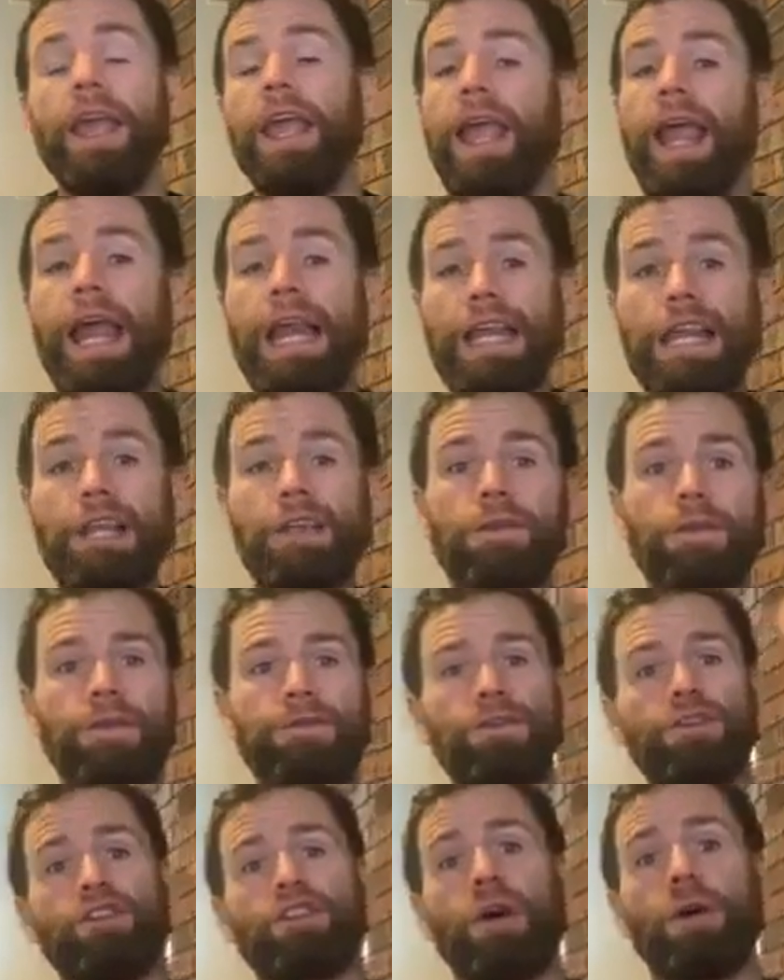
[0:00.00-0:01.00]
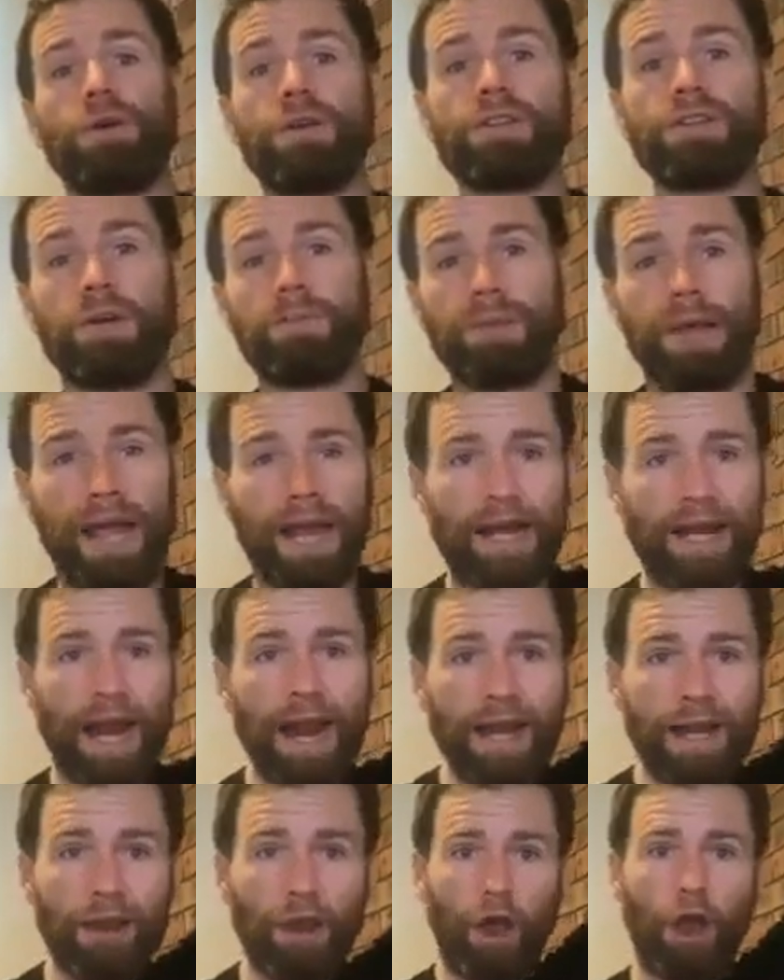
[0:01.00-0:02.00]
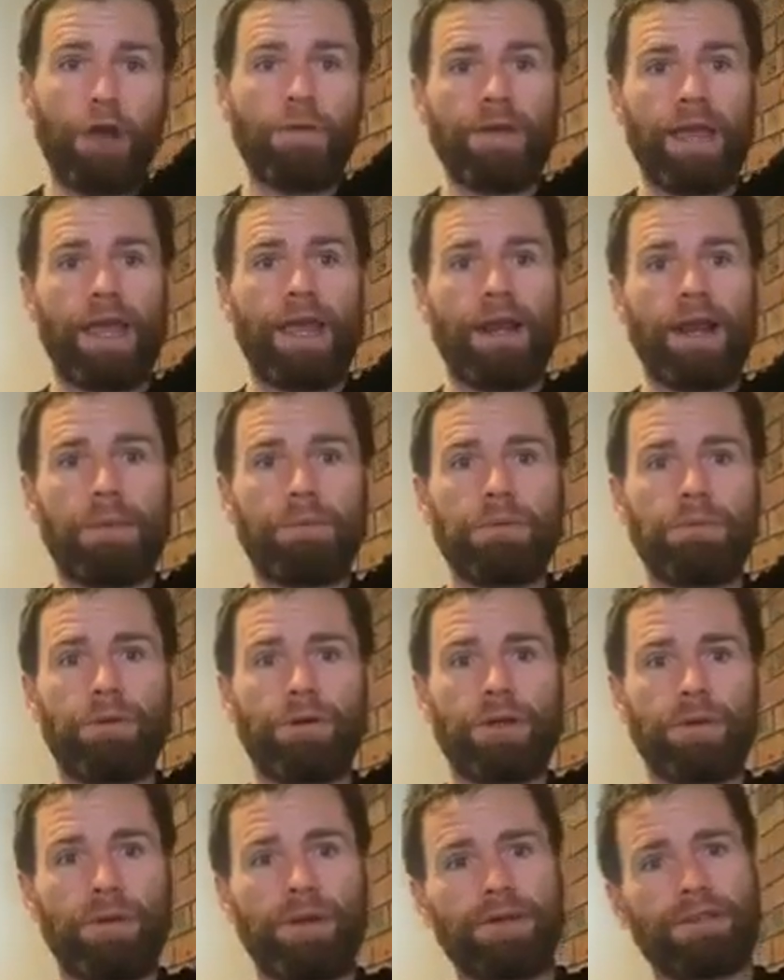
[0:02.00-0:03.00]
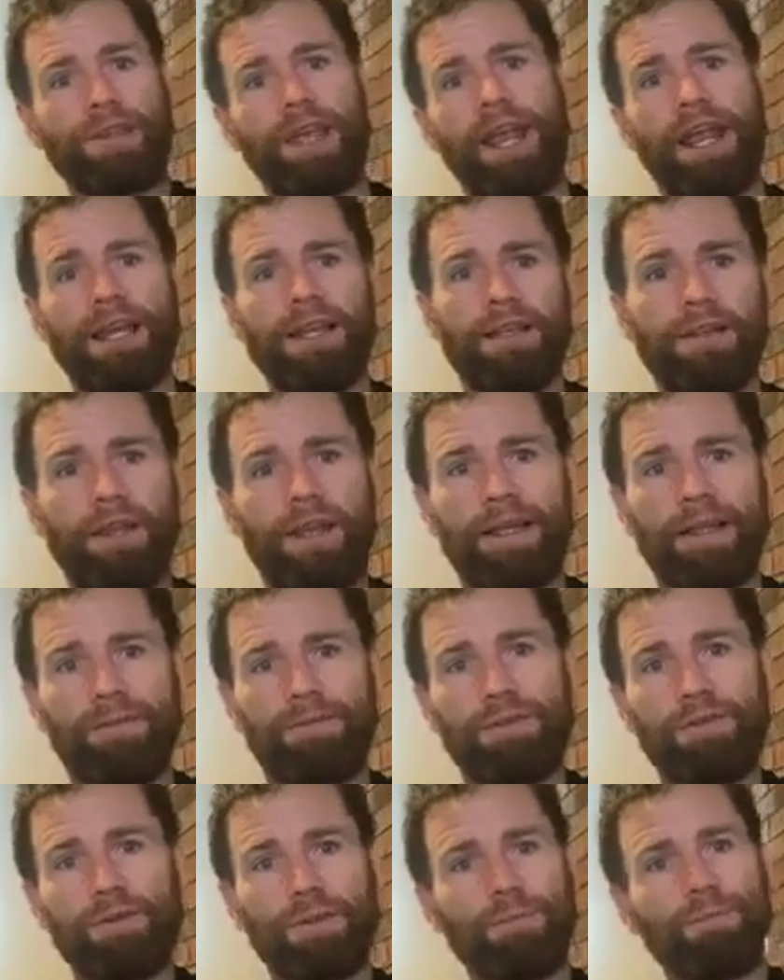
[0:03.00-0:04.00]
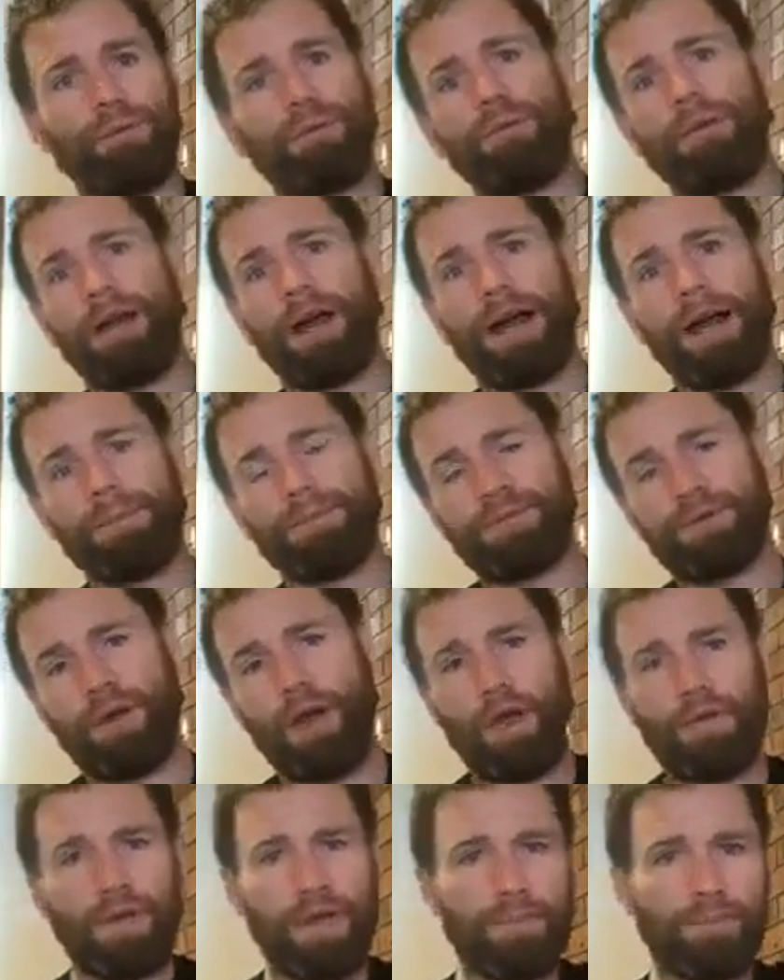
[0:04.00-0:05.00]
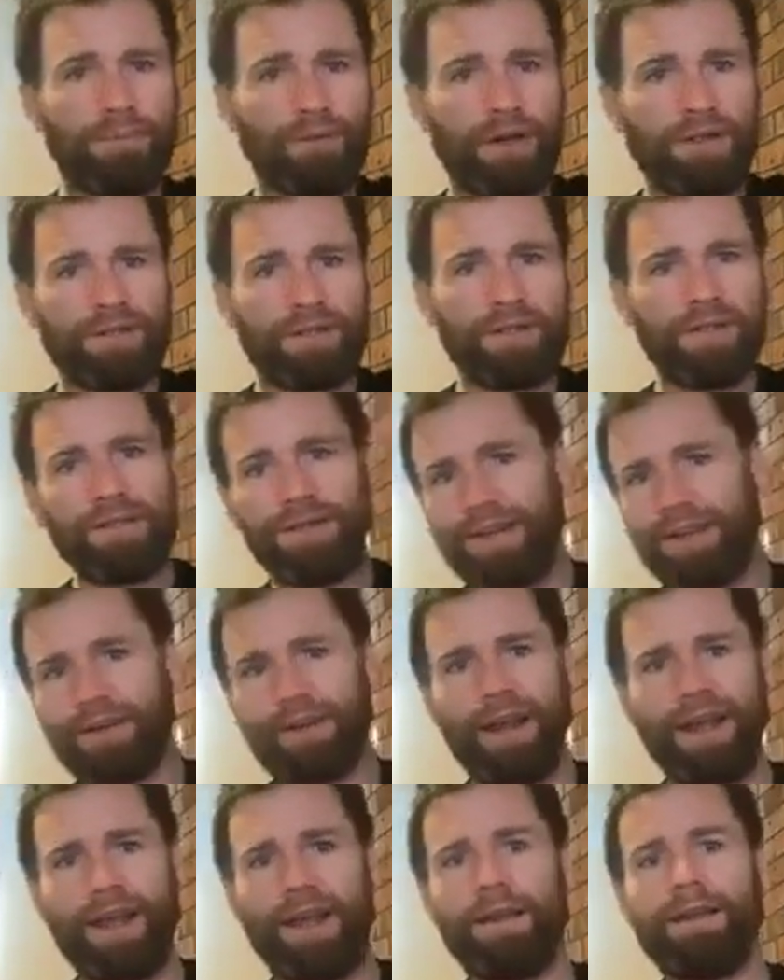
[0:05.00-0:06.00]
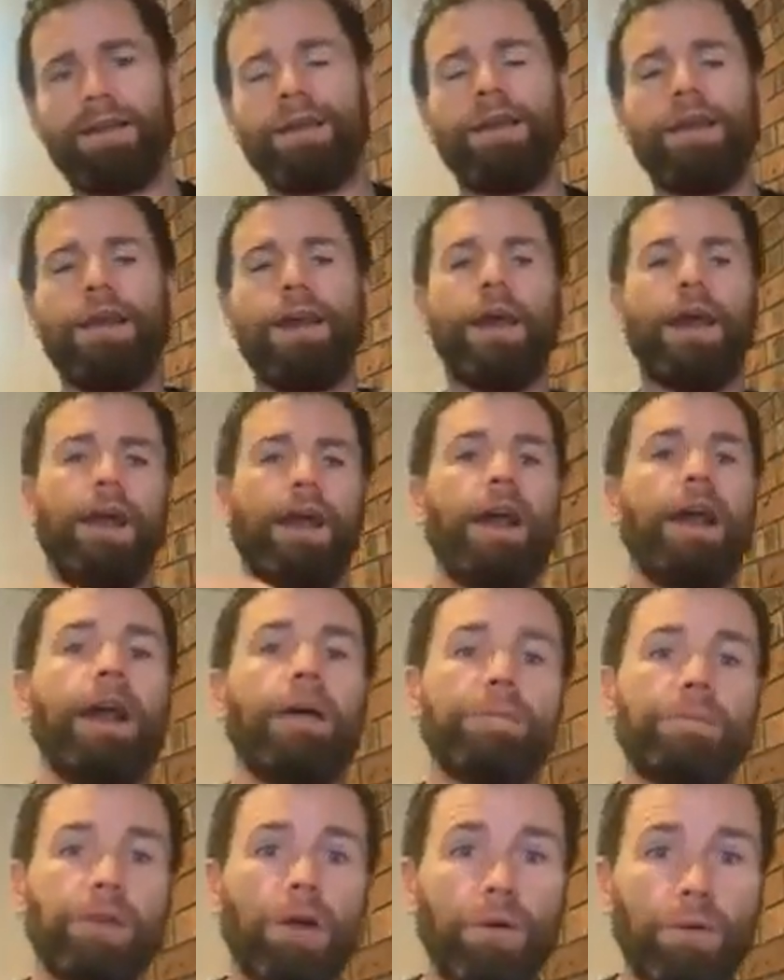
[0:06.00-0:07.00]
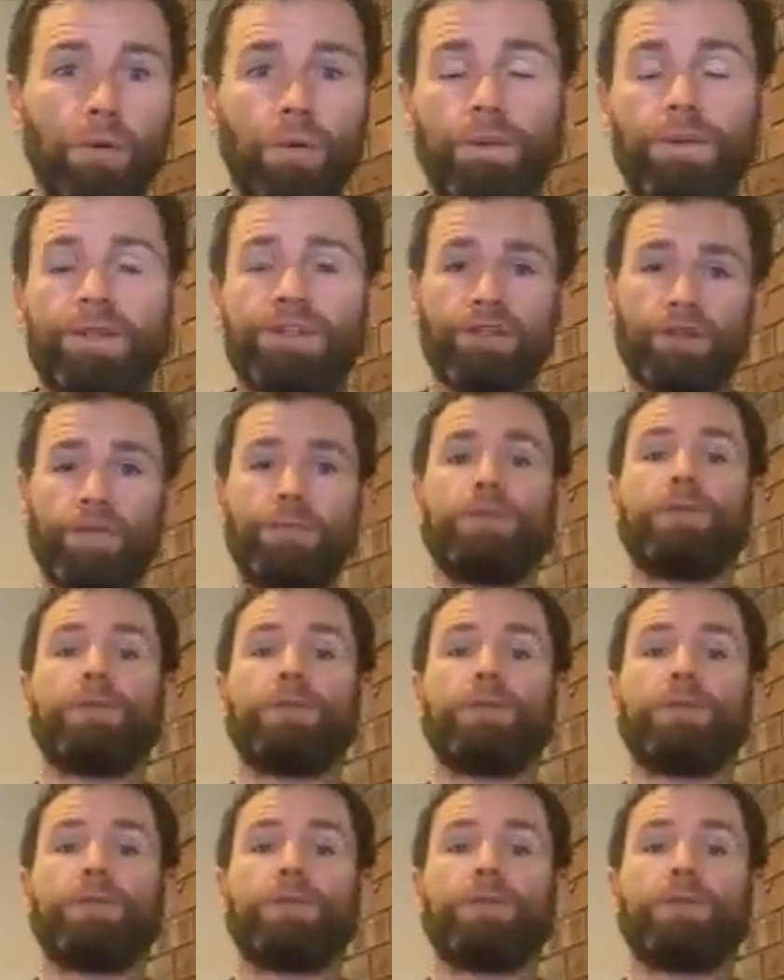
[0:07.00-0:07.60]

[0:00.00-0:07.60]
if your shoulder's got pain, any overhead upper body work, so if you're doing pull-ups or overhead presses, they're out. I would almost stop